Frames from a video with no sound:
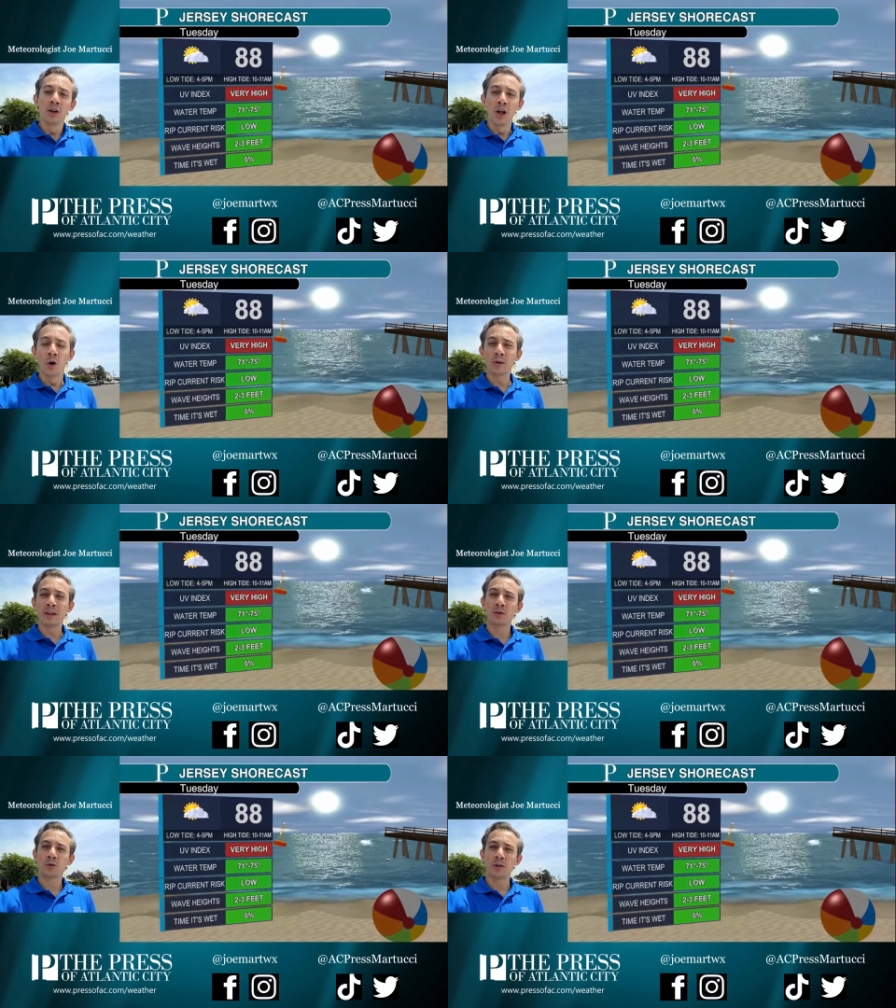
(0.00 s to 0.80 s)

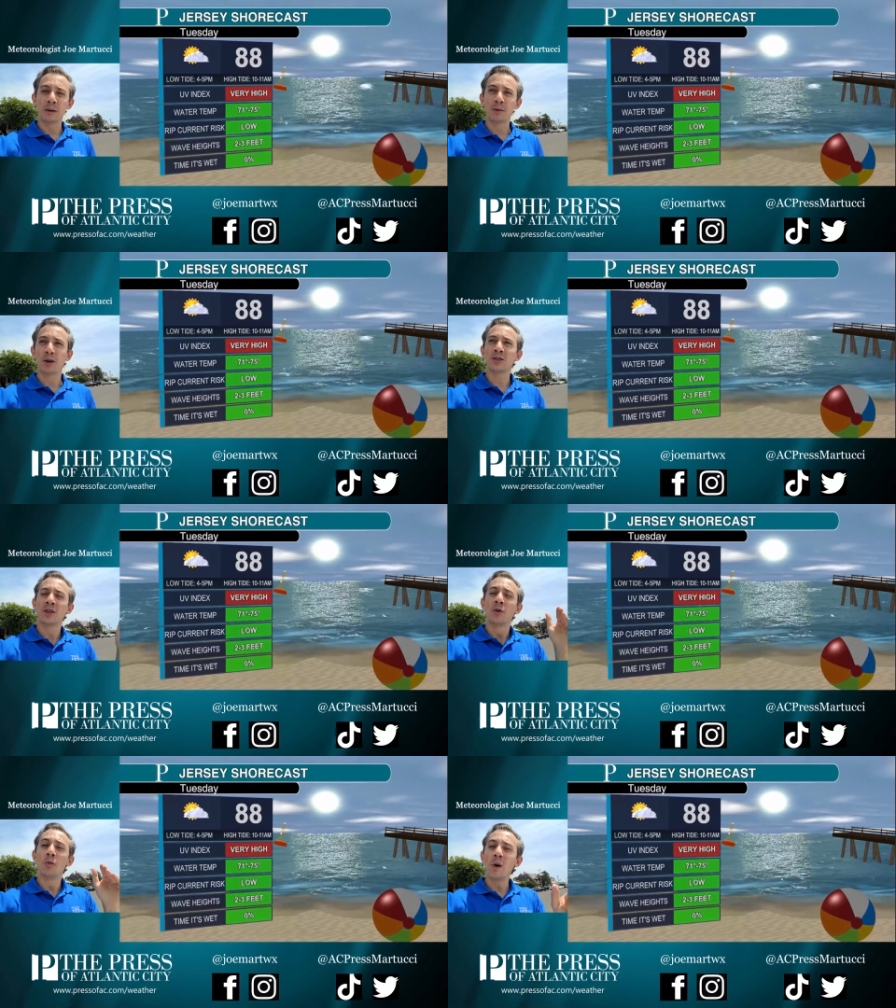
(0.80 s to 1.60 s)
Low risk for rip
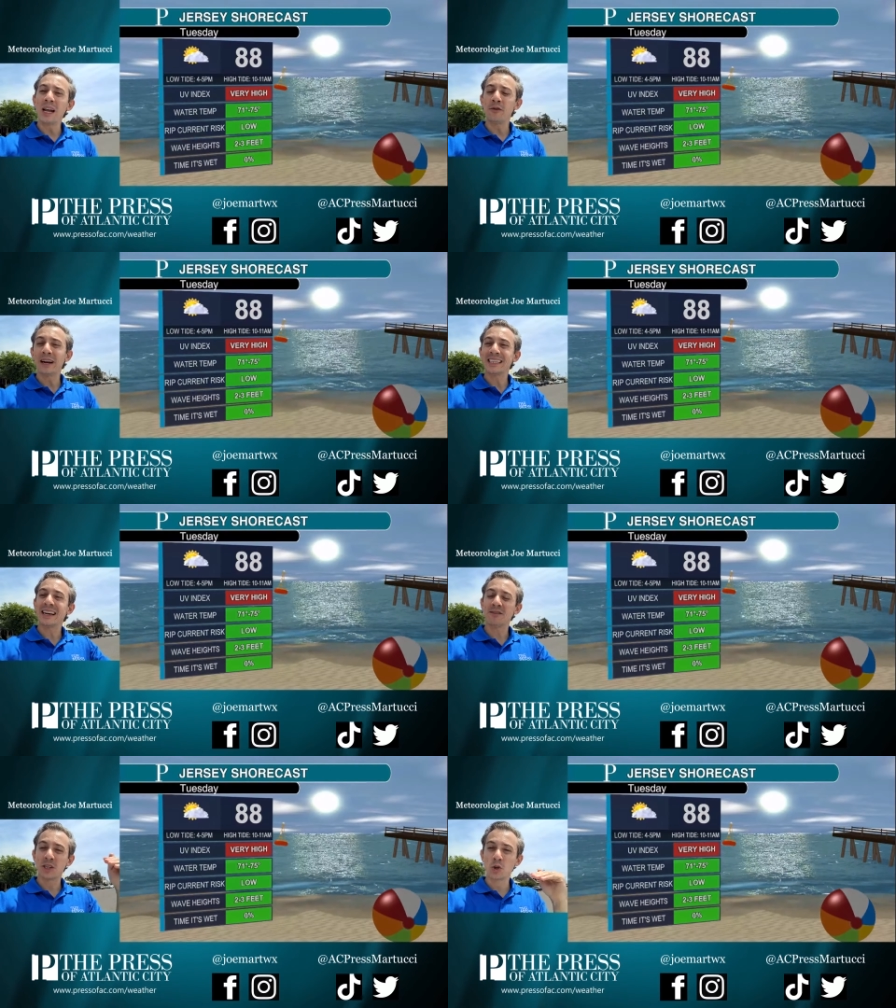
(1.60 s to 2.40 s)
currents. Wave
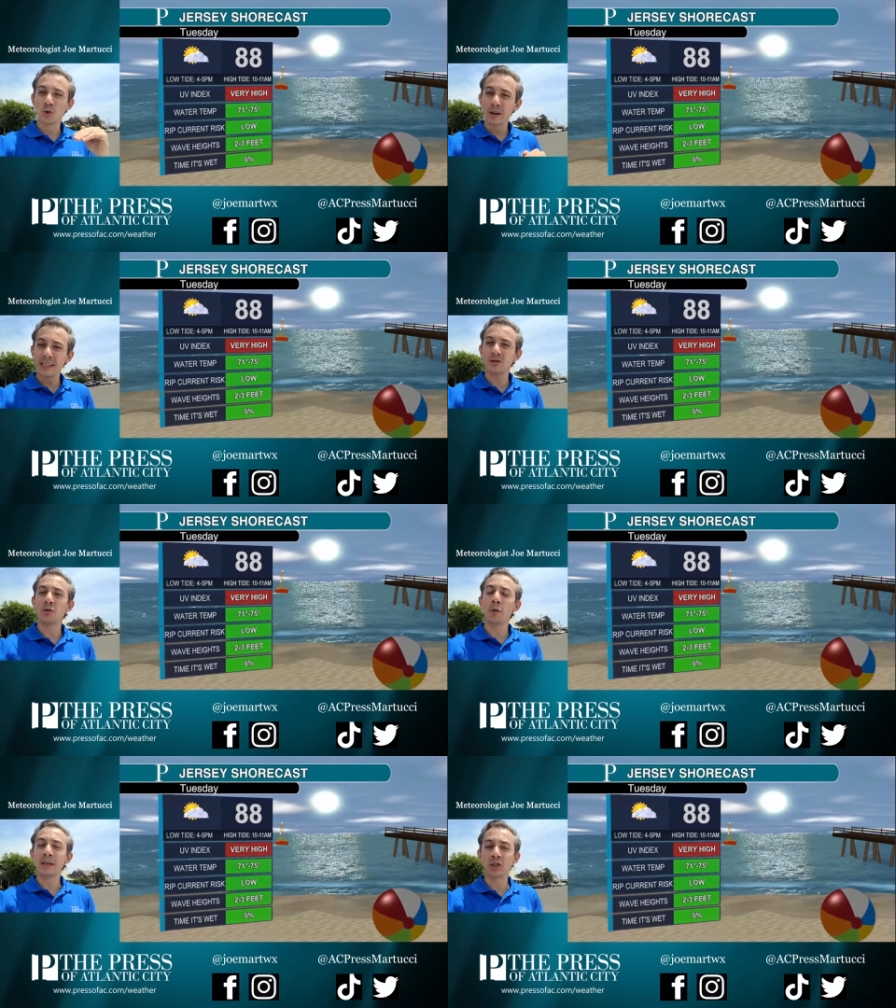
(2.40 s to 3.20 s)
heights have
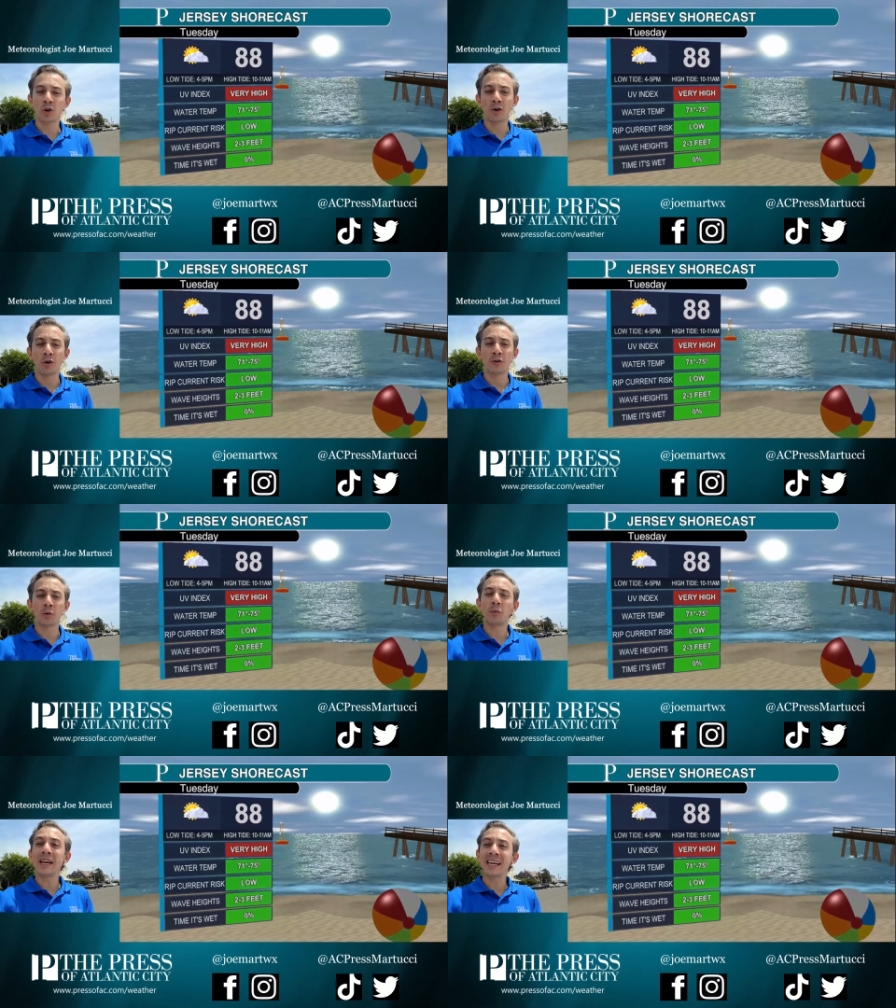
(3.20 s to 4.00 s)
decreased from what we saw
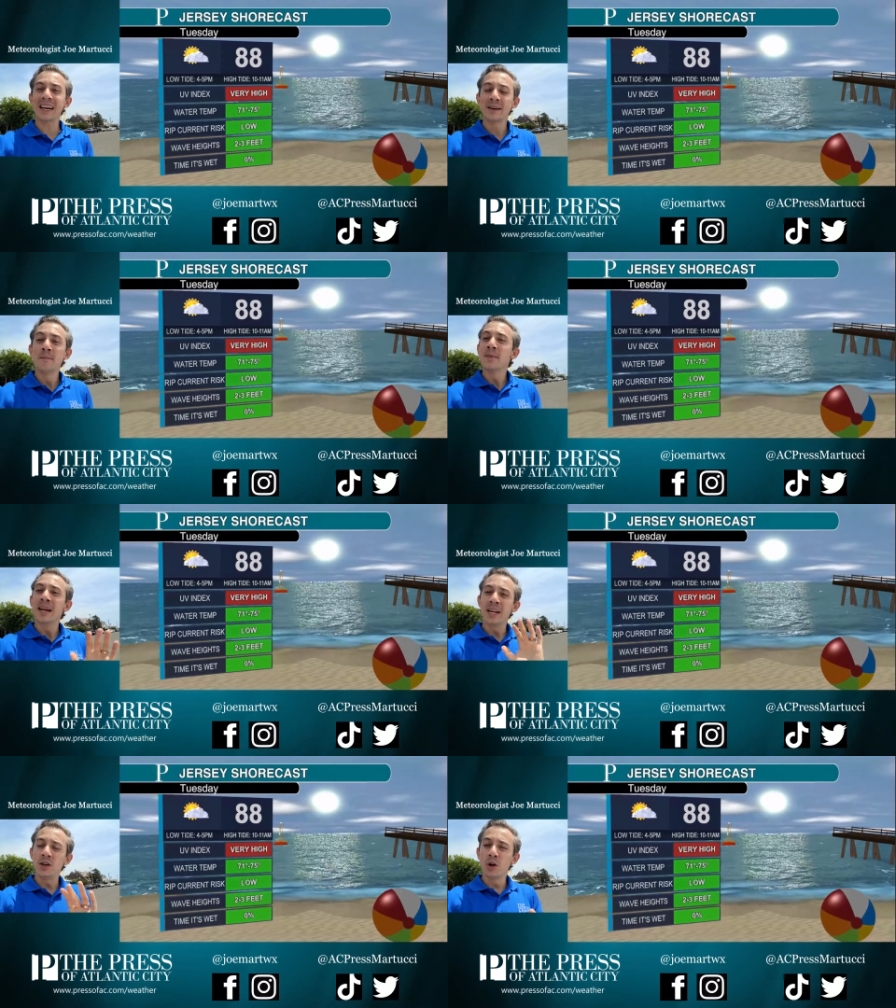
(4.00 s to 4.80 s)
over the weekend,
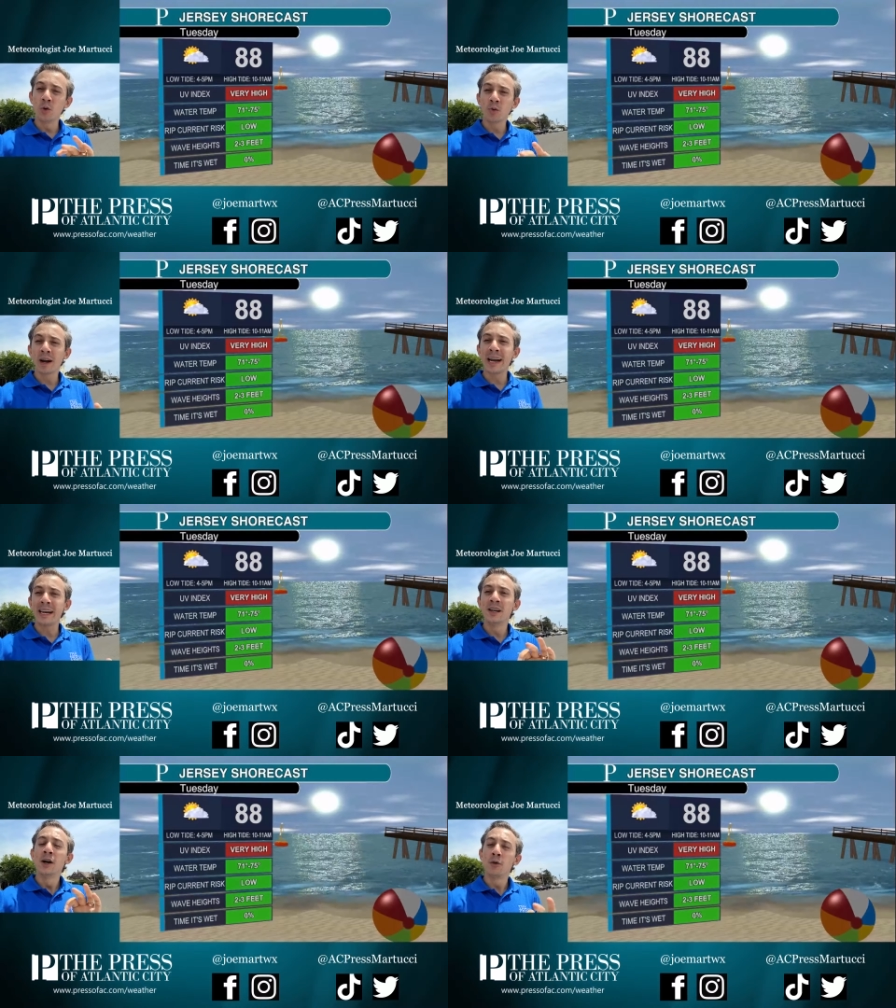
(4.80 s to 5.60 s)
and no
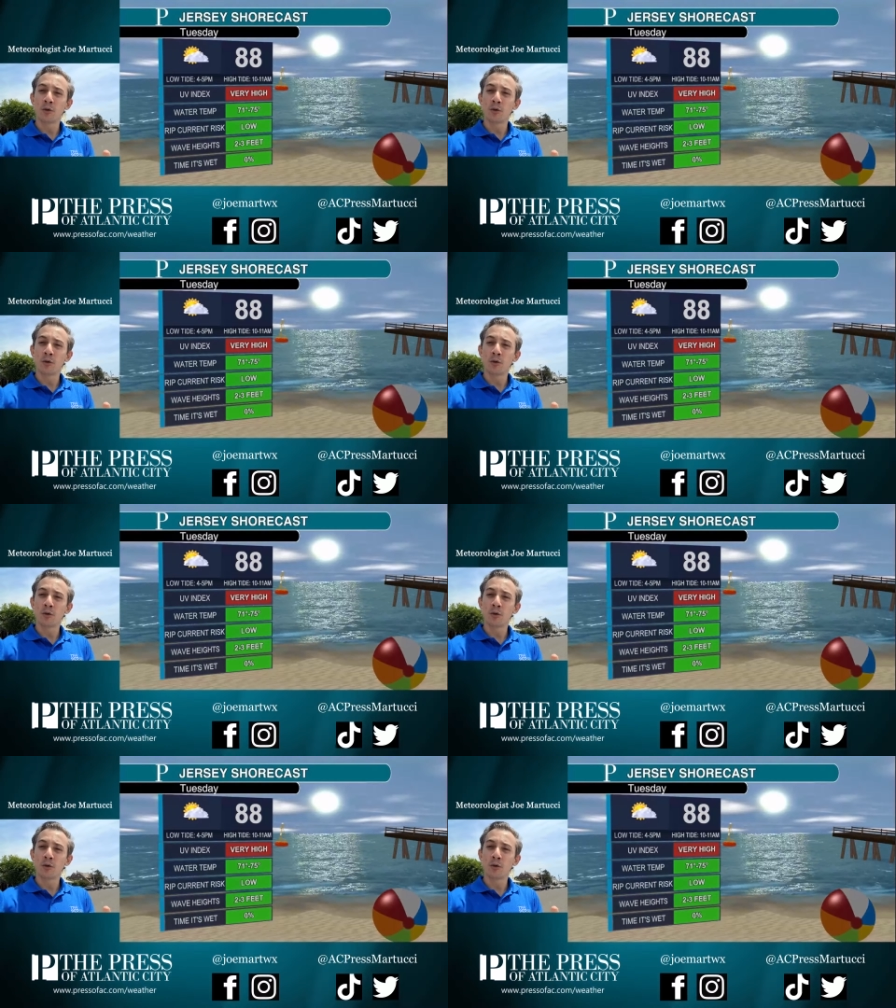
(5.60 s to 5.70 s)
rain